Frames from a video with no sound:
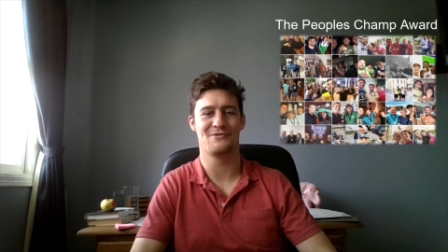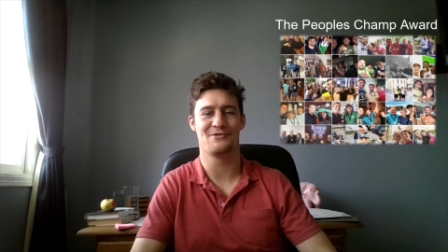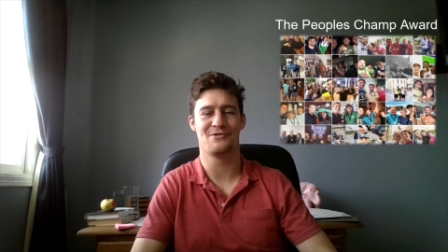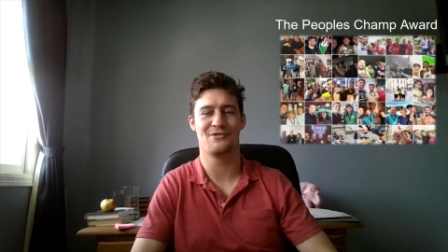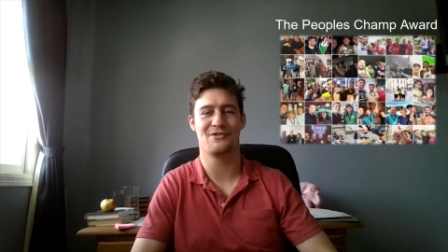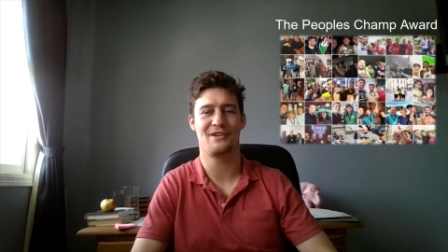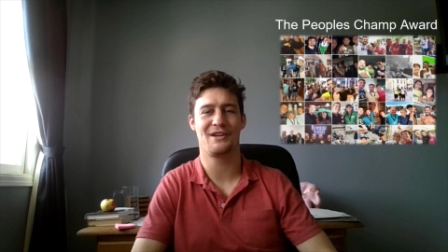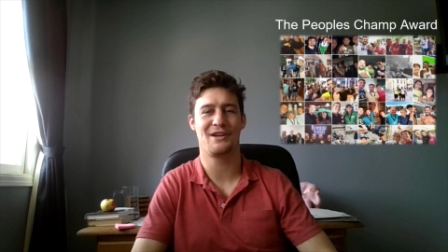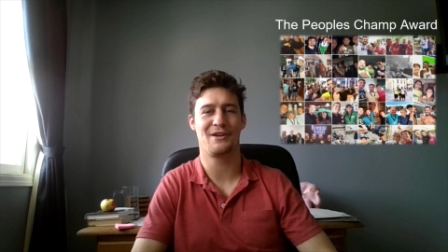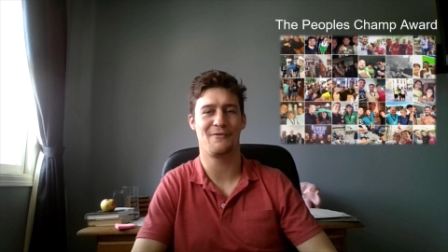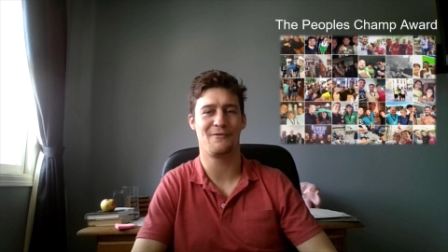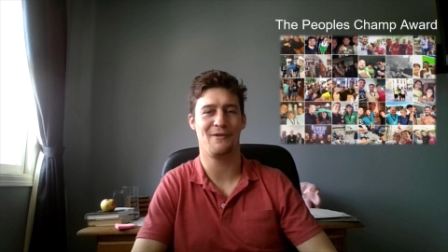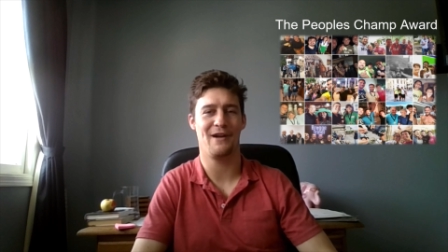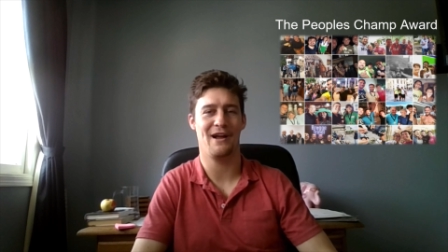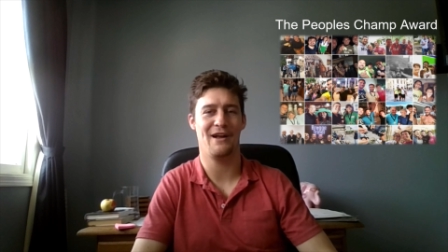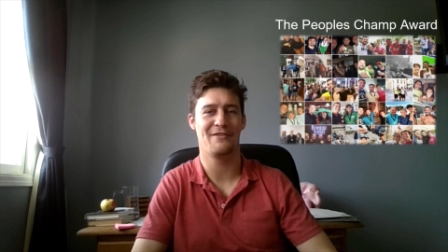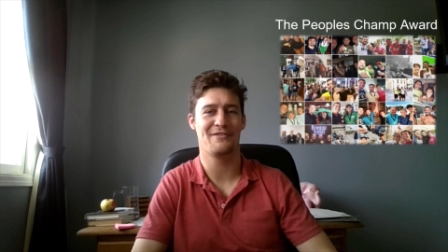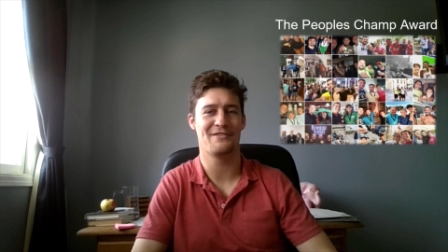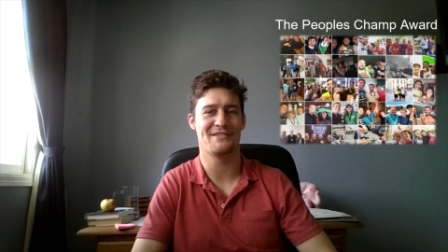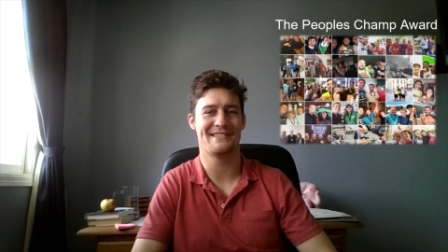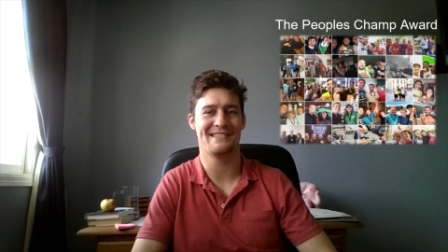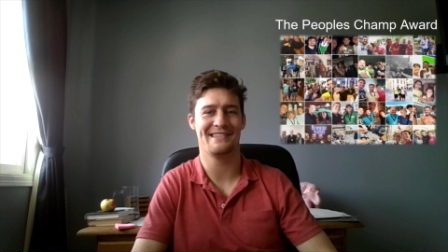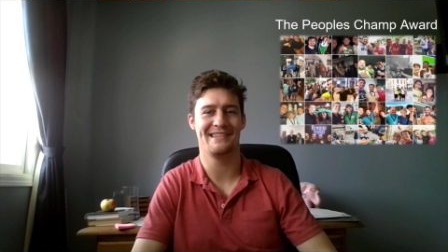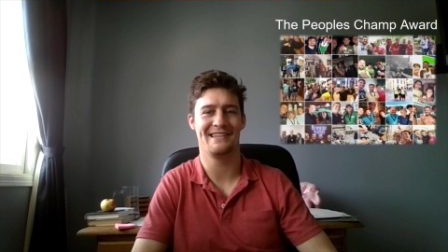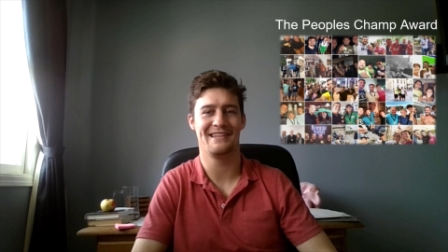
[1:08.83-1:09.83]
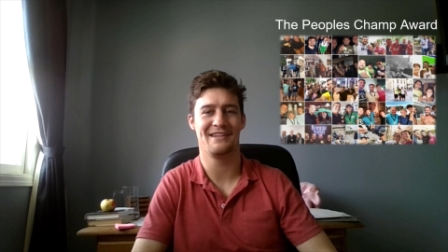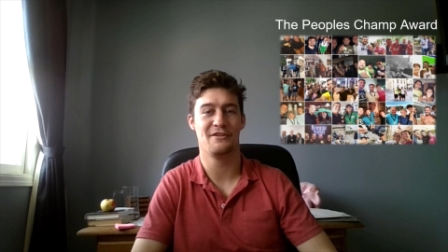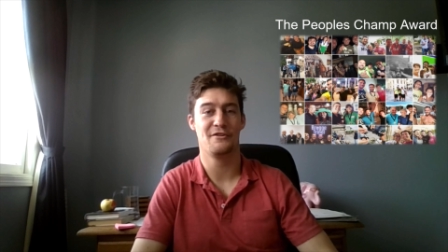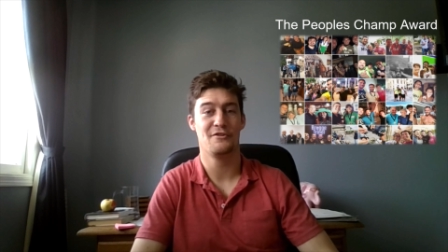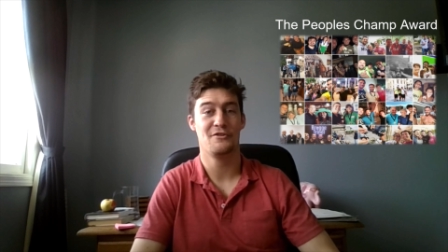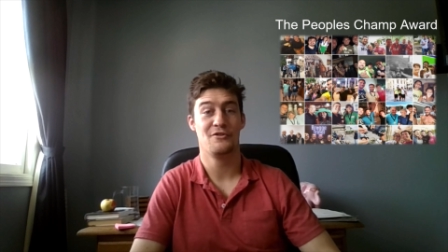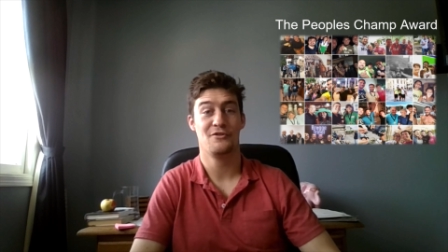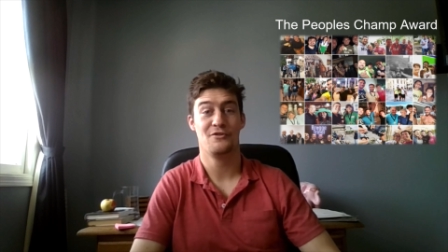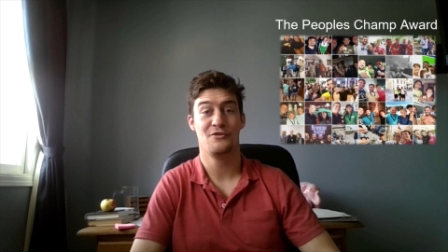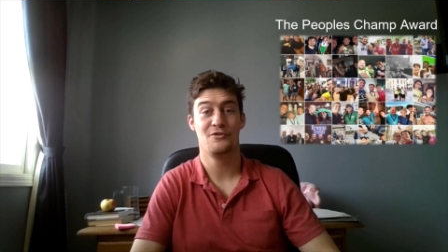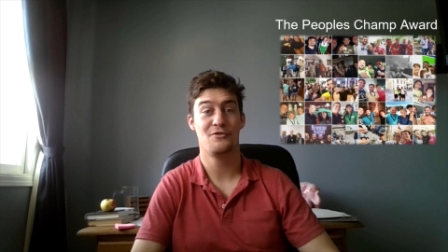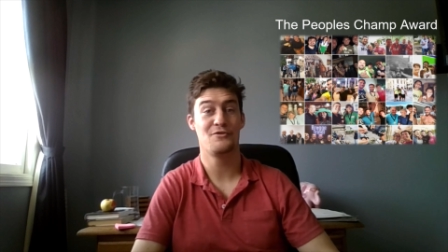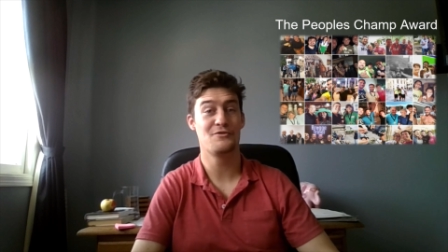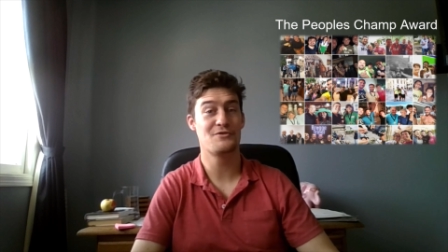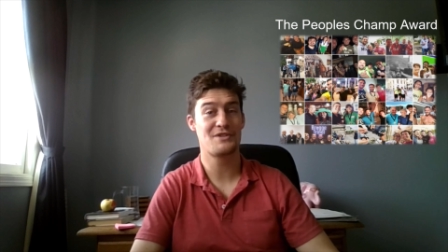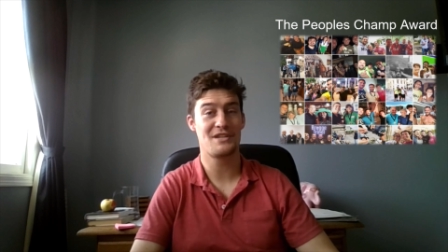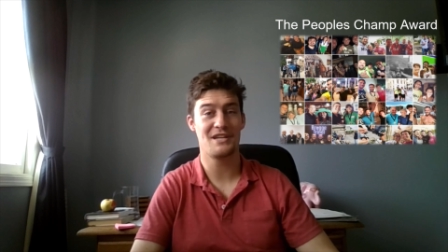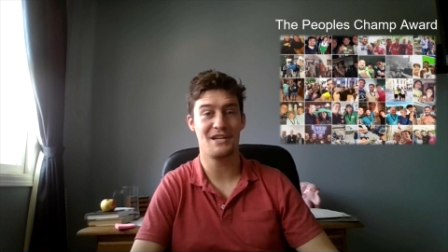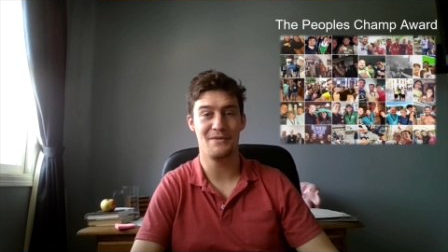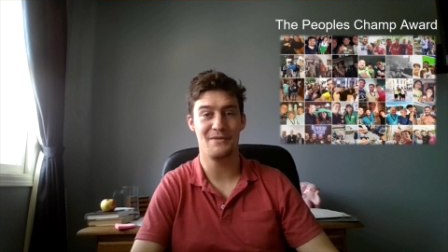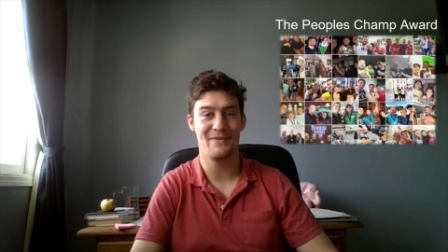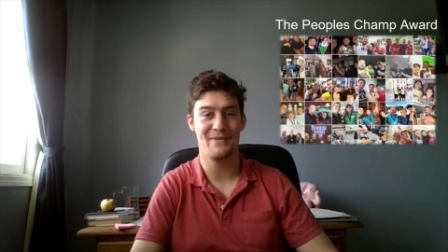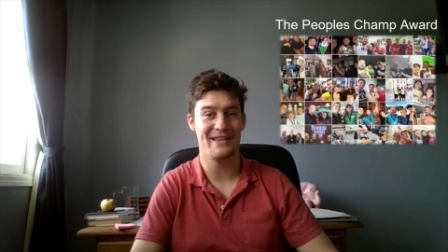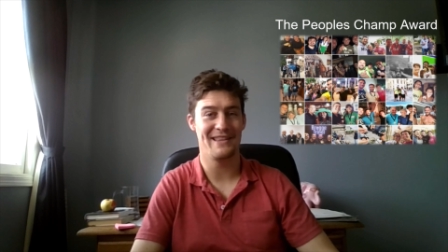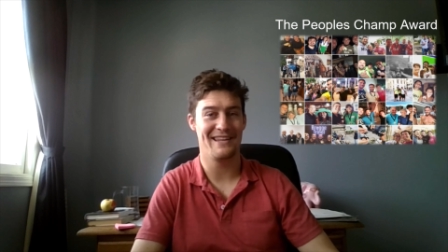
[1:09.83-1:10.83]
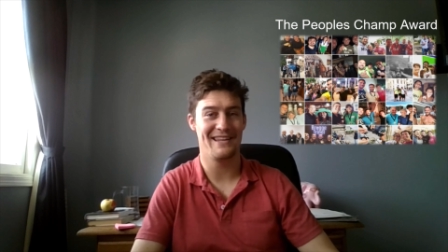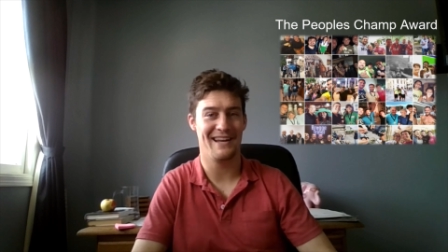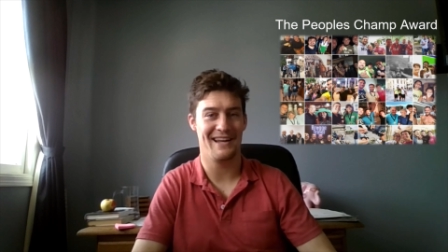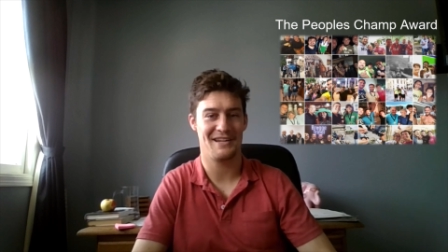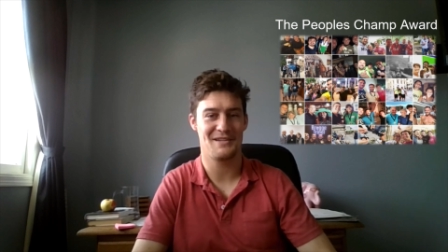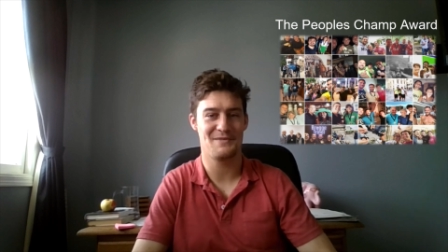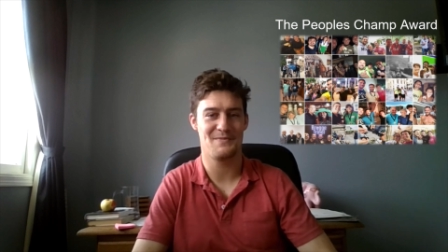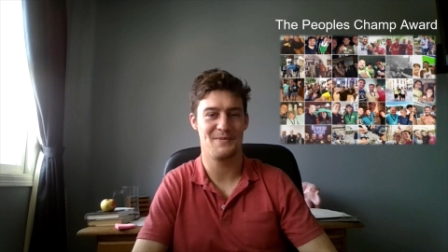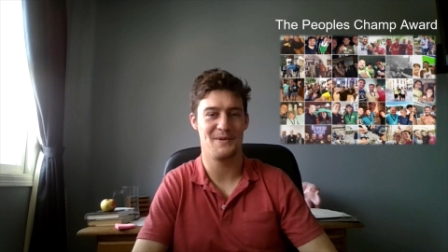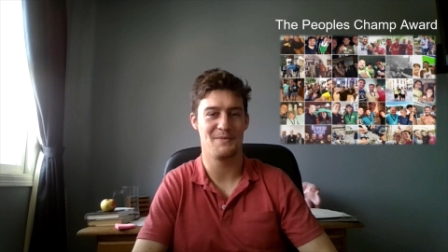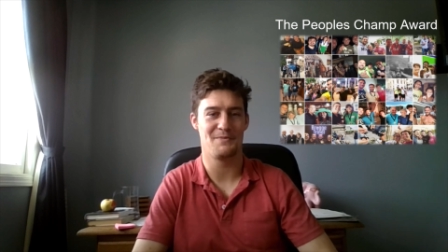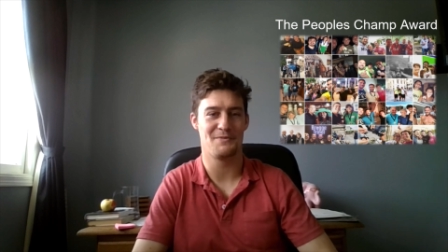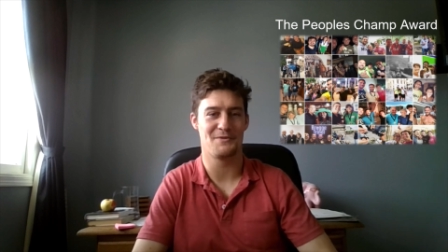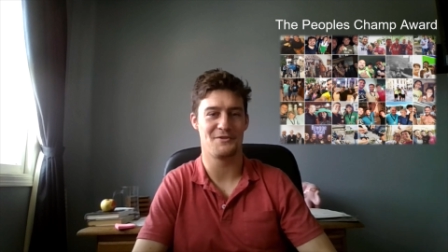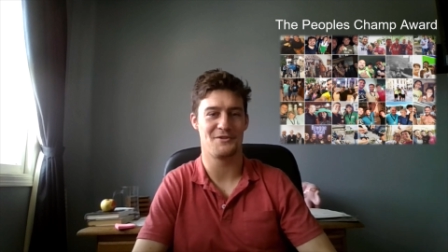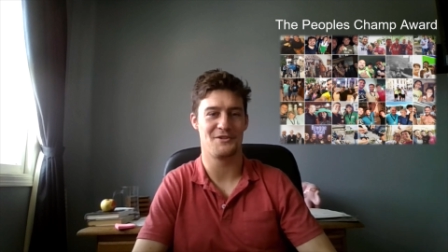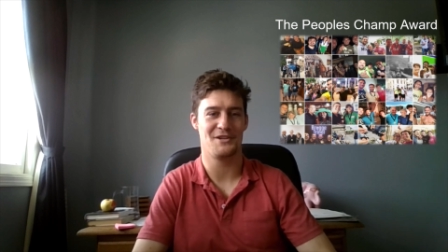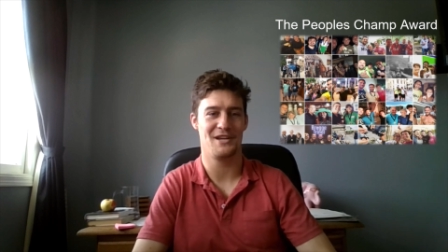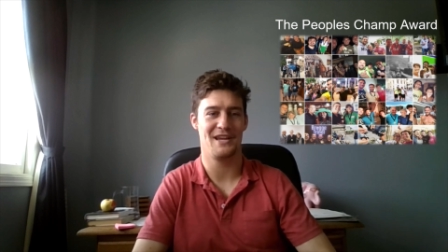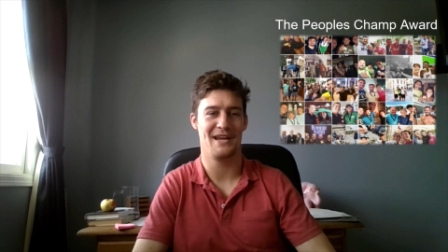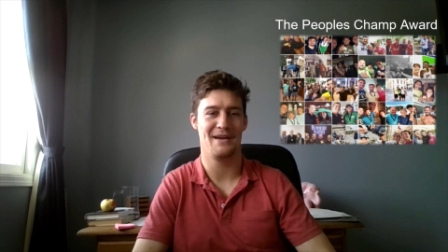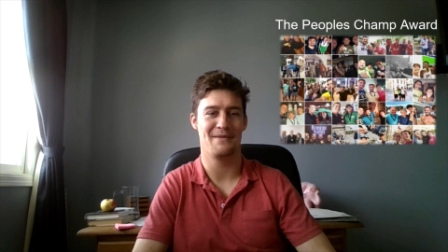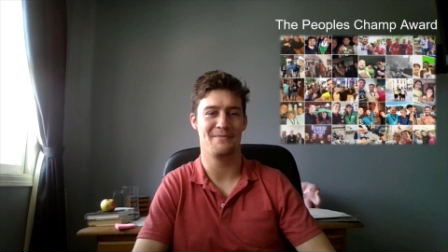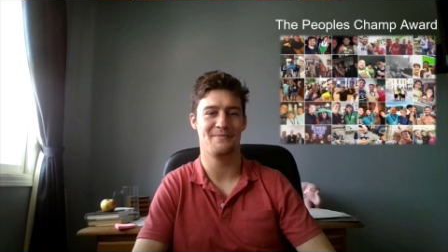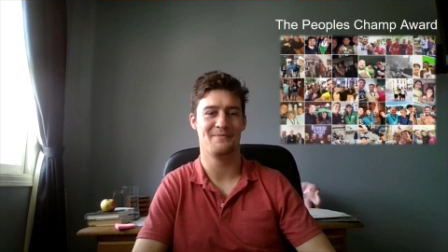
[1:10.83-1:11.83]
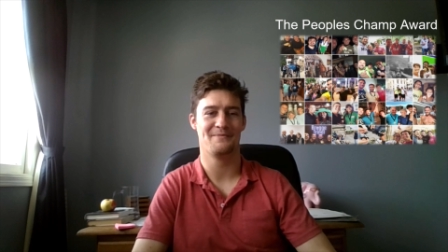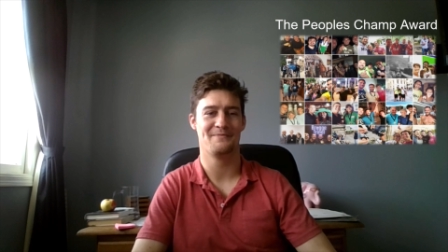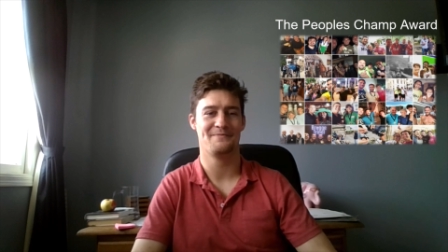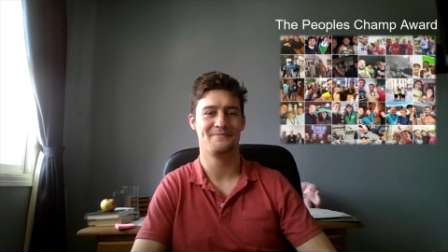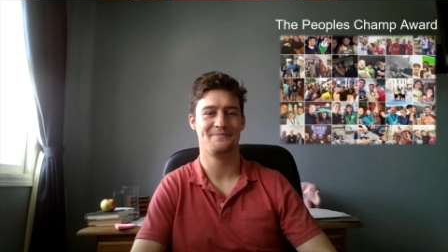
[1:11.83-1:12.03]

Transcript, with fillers: looking around to see who's going to be the next people's champ.